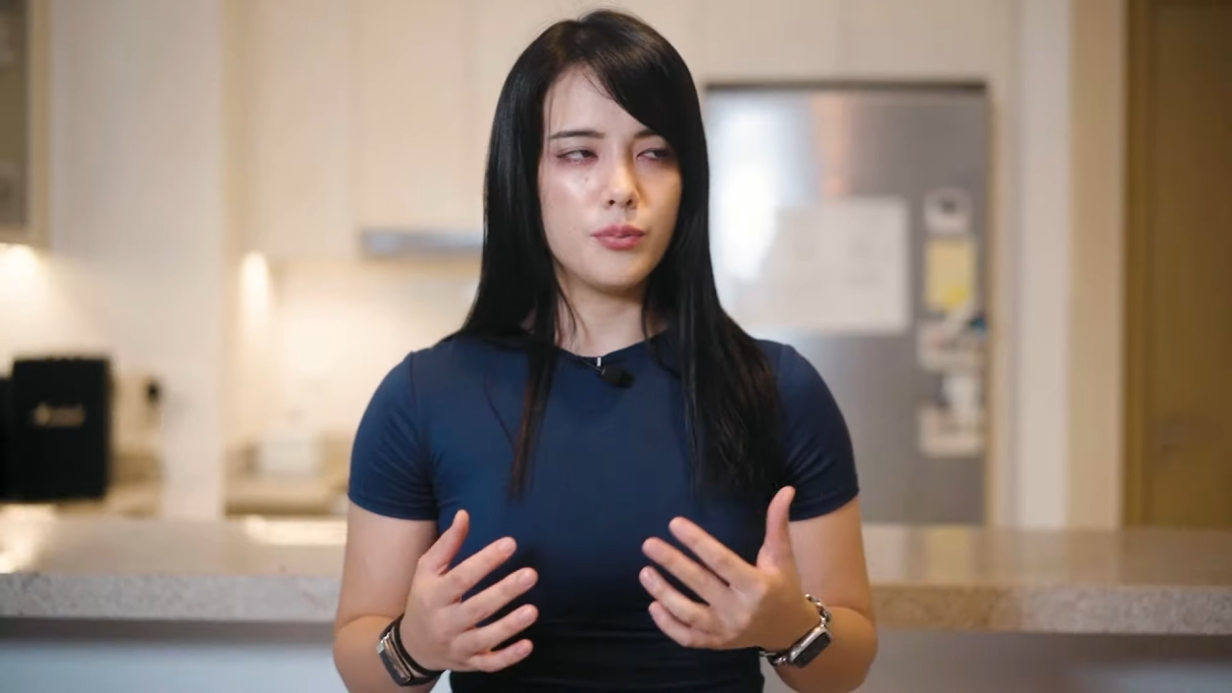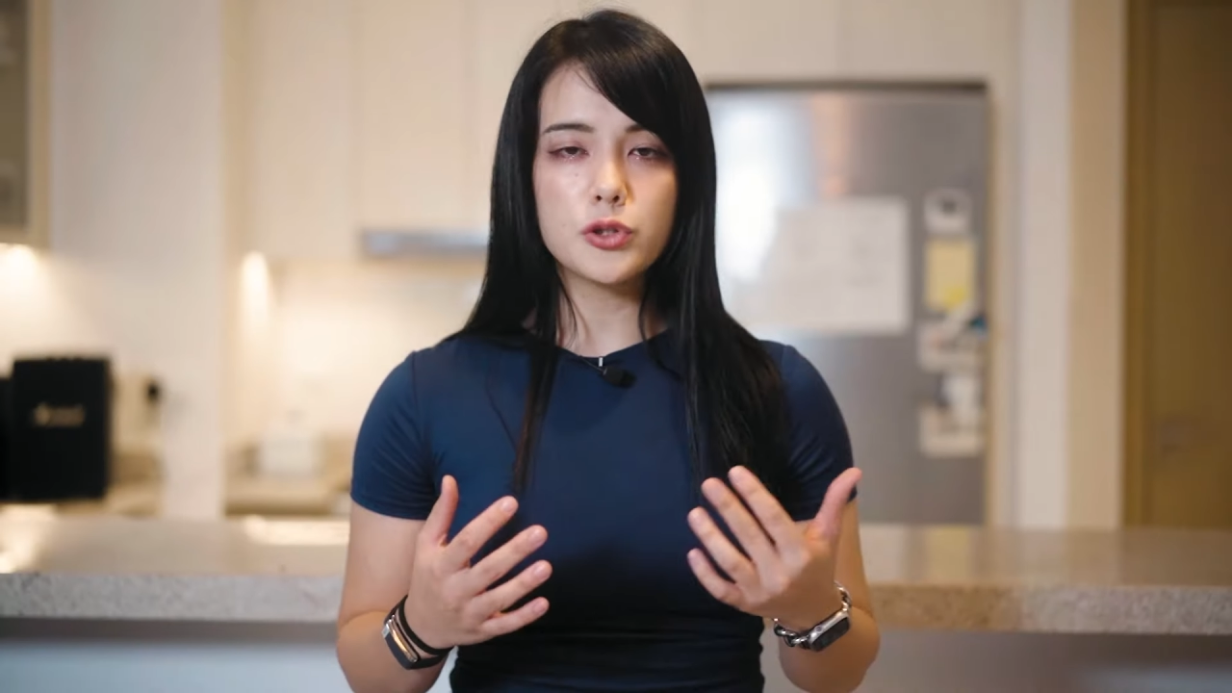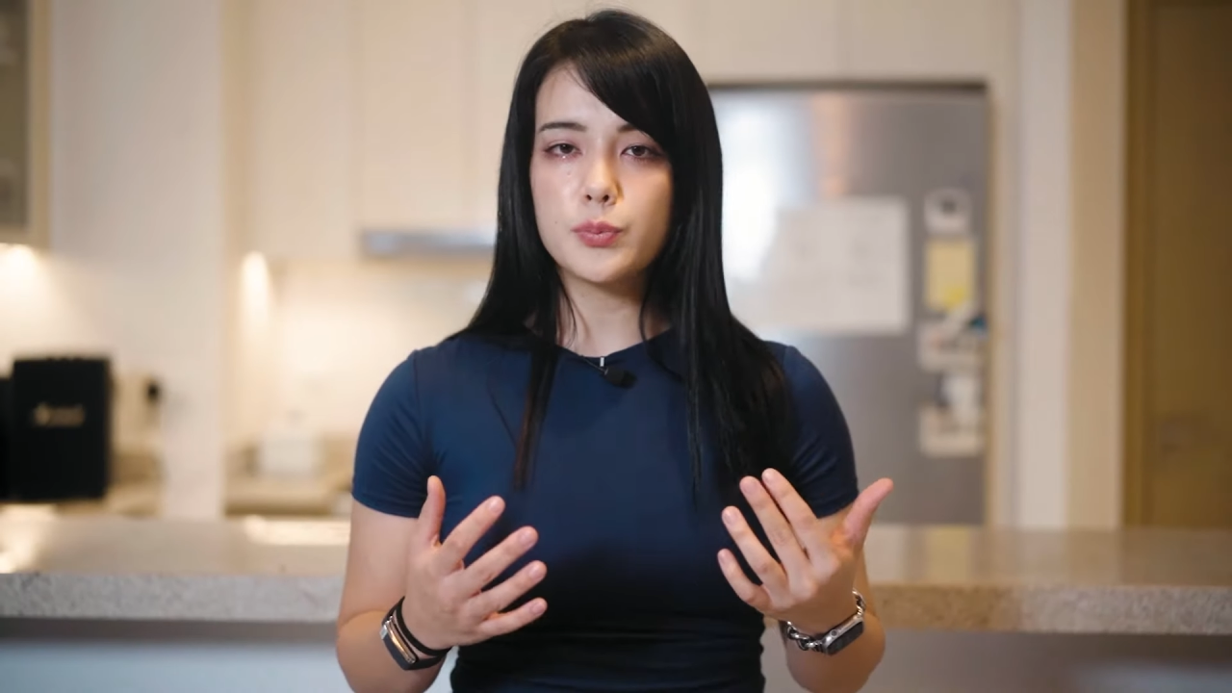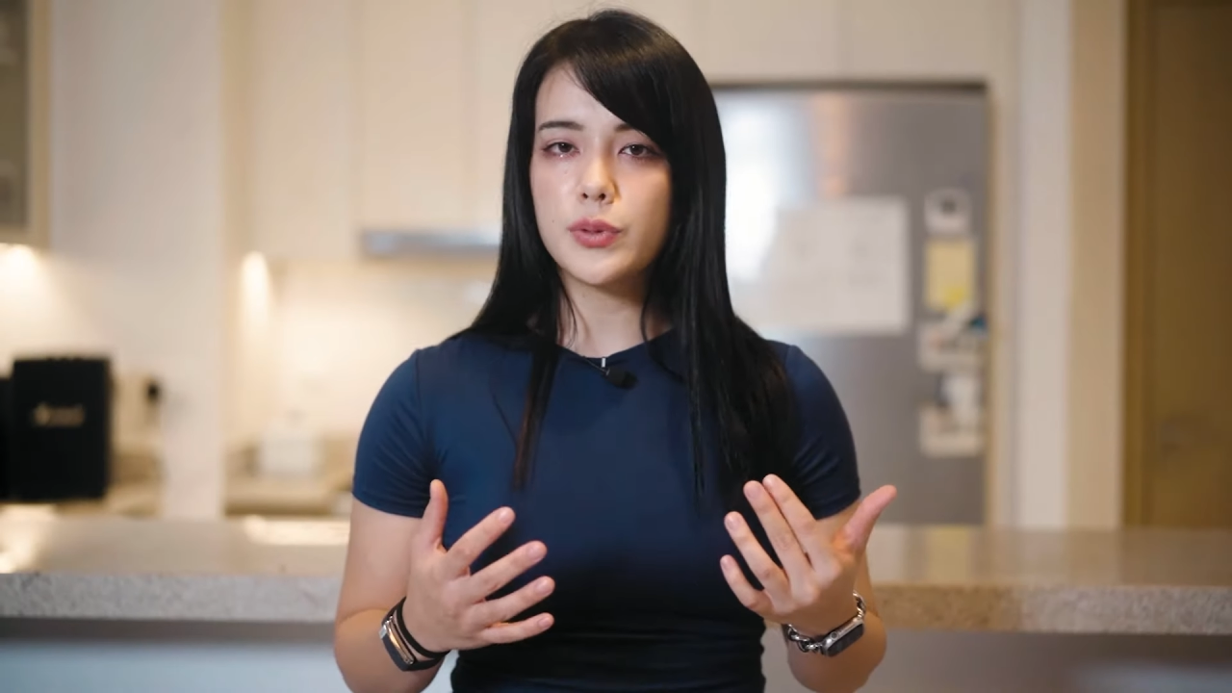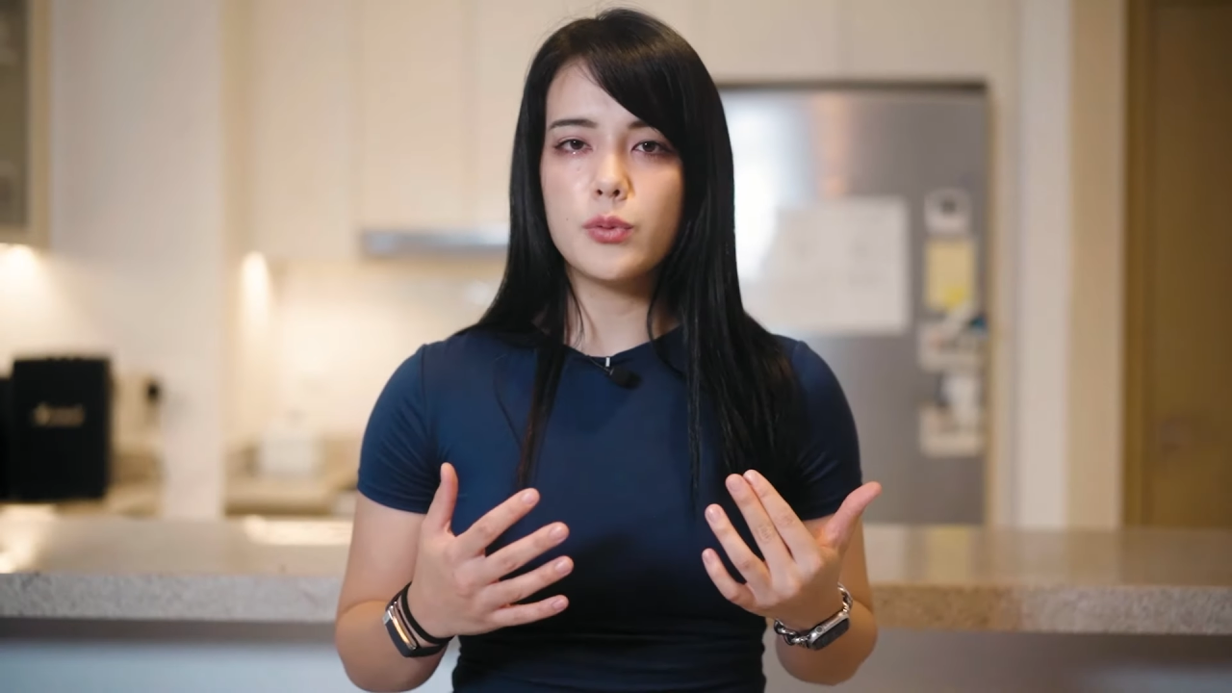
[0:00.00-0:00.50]

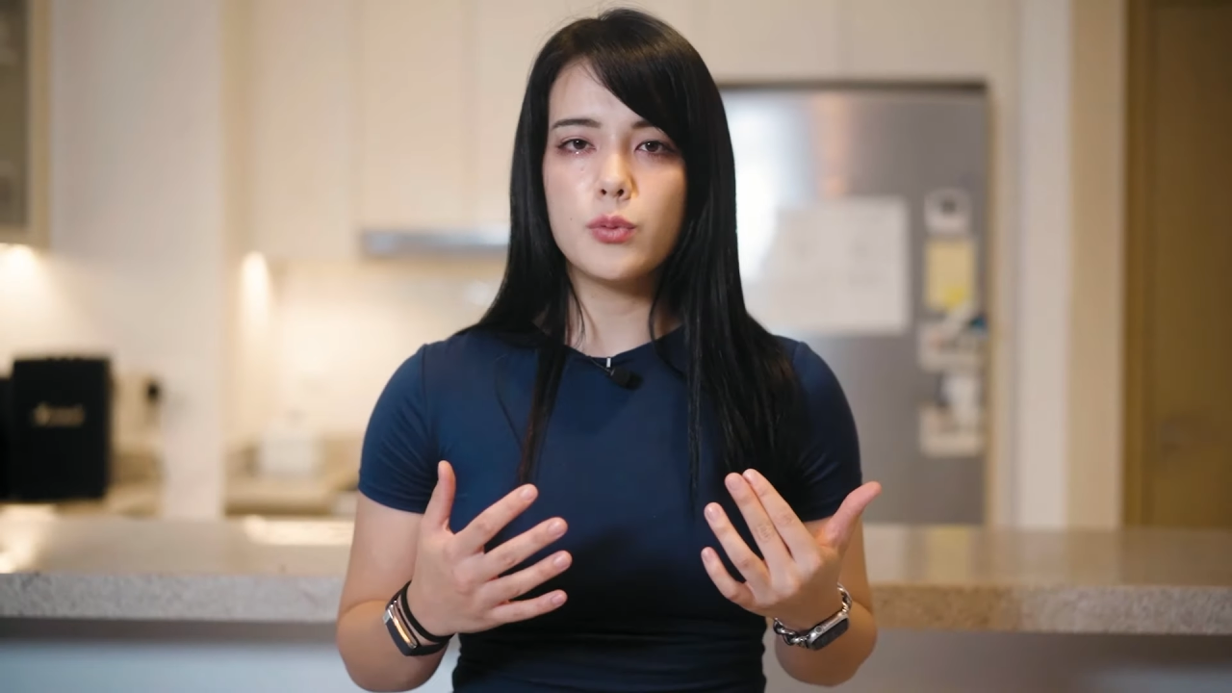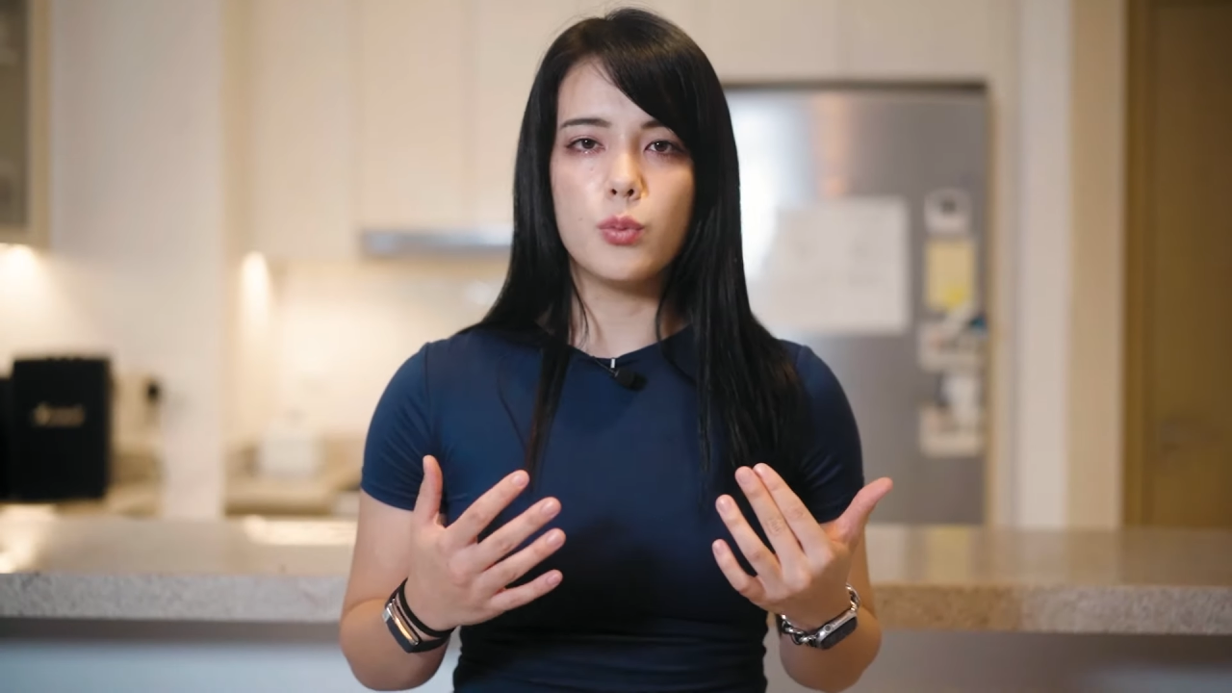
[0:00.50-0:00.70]
most people